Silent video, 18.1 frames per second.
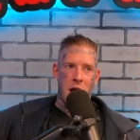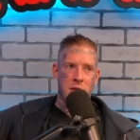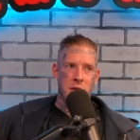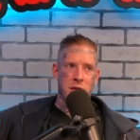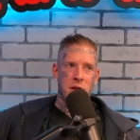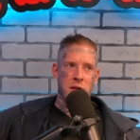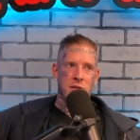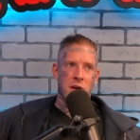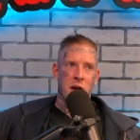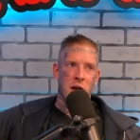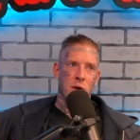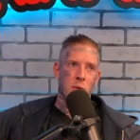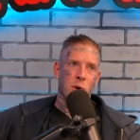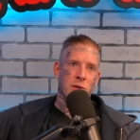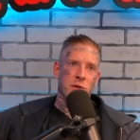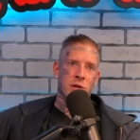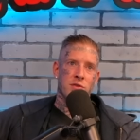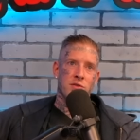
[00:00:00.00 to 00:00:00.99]
I think that's kind of
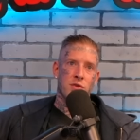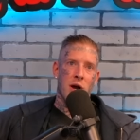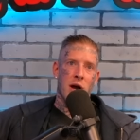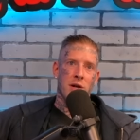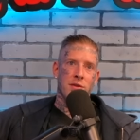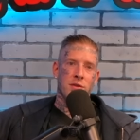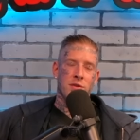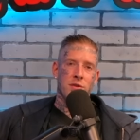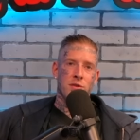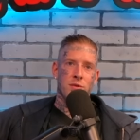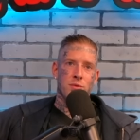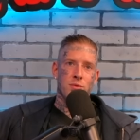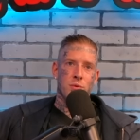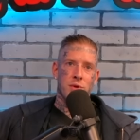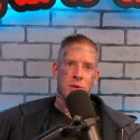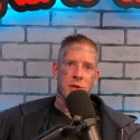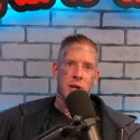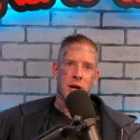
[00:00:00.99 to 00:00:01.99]
what they tried to do
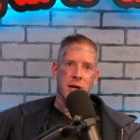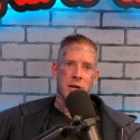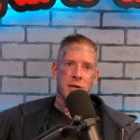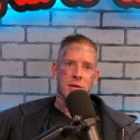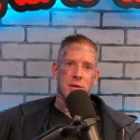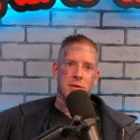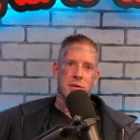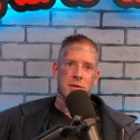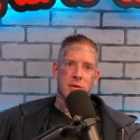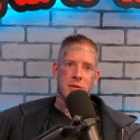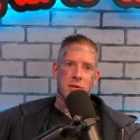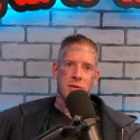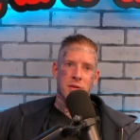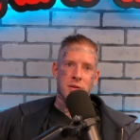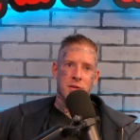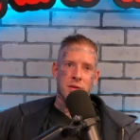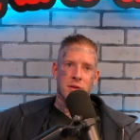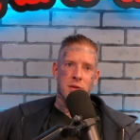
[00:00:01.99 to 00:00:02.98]
with like
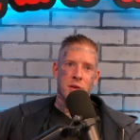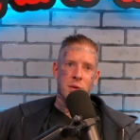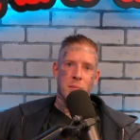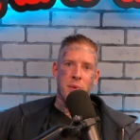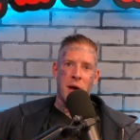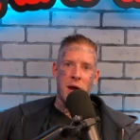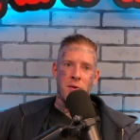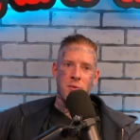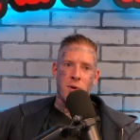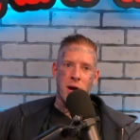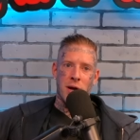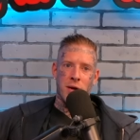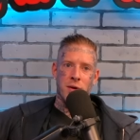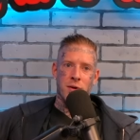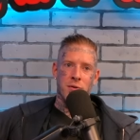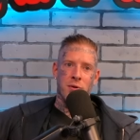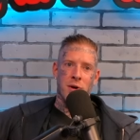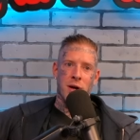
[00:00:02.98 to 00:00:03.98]
the Ben
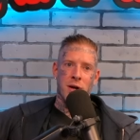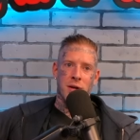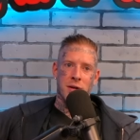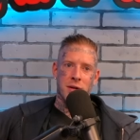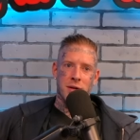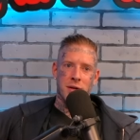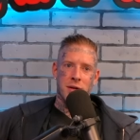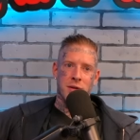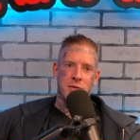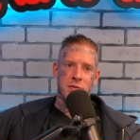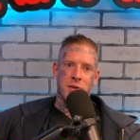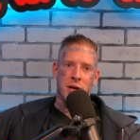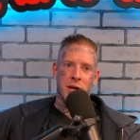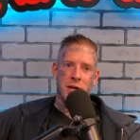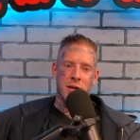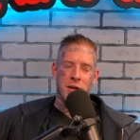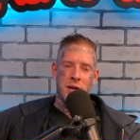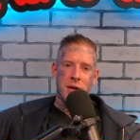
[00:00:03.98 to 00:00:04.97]
record, right? Is
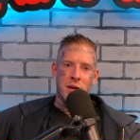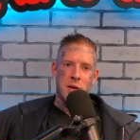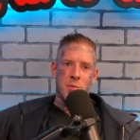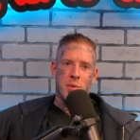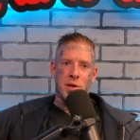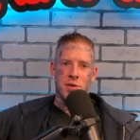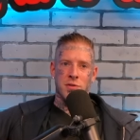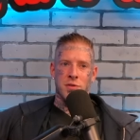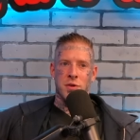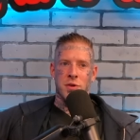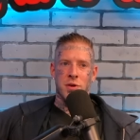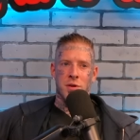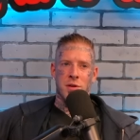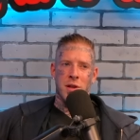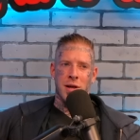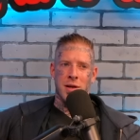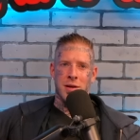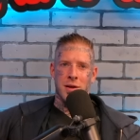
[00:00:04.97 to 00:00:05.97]
like because they're
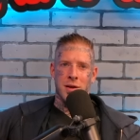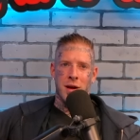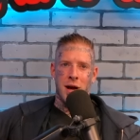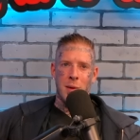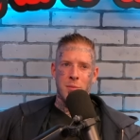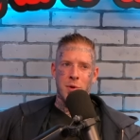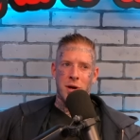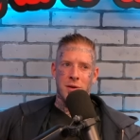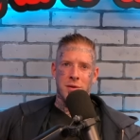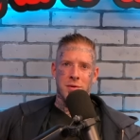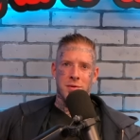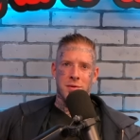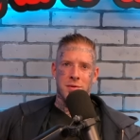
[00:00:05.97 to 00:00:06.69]
like I'm not